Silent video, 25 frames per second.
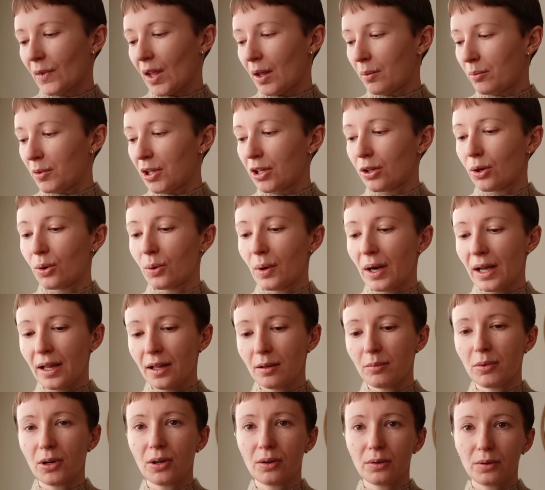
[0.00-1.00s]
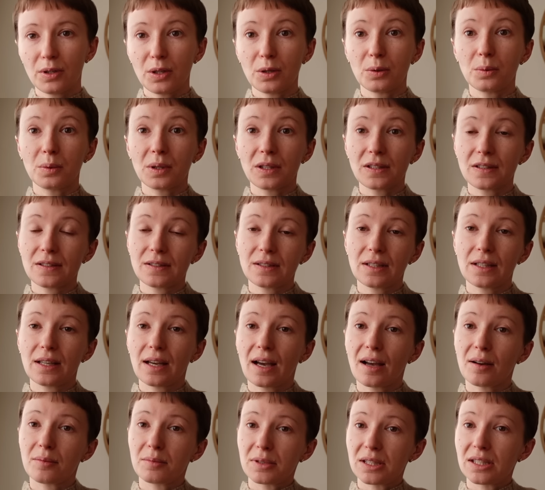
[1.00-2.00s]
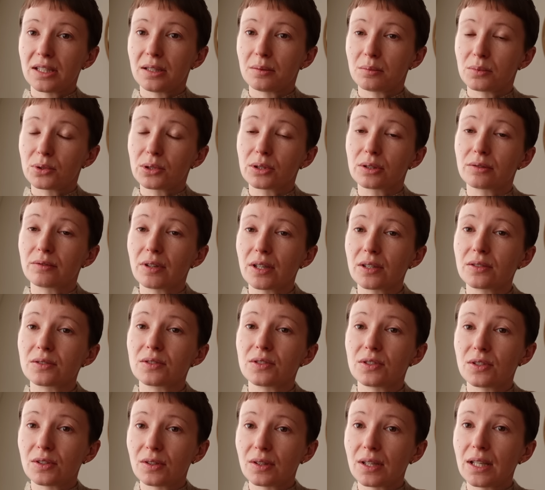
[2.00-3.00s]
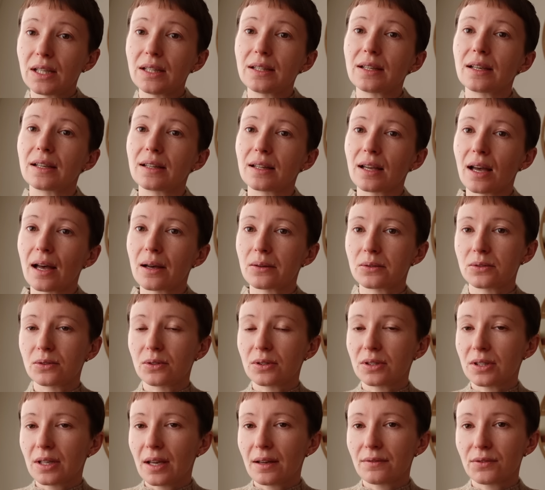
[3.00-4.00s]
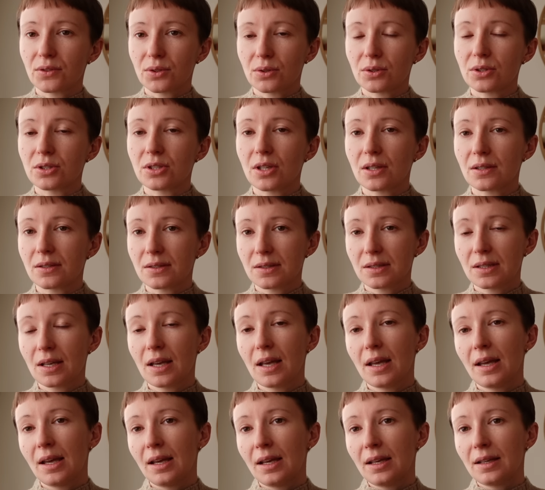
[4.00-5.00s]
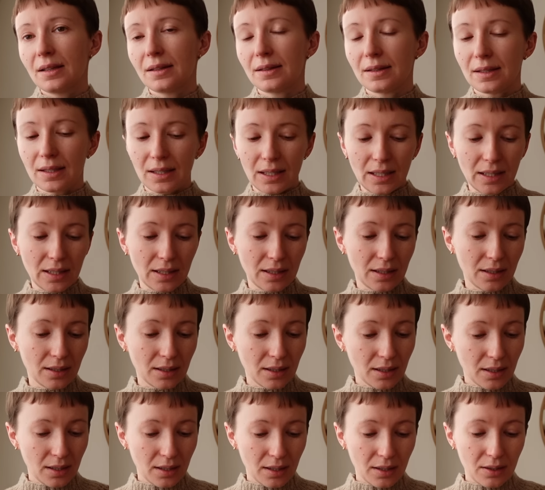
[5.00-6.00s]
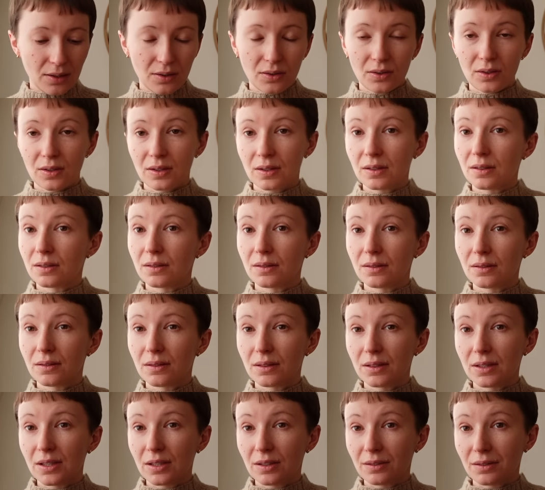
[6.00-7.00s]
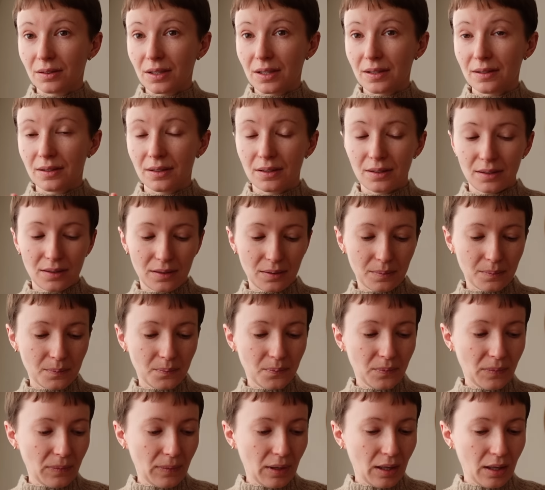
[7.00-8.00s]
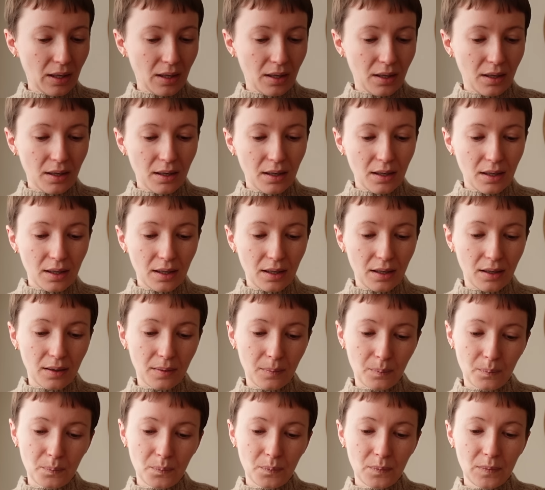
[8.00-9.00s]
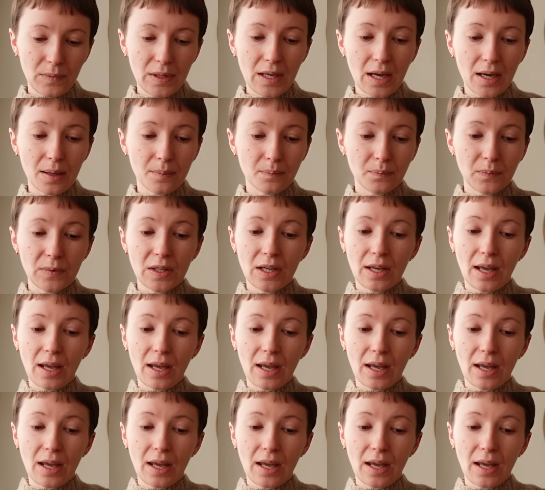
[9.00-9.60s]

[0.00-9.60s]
below elbow, you will see how many more rounds you need and how you have to adjust the decreases. The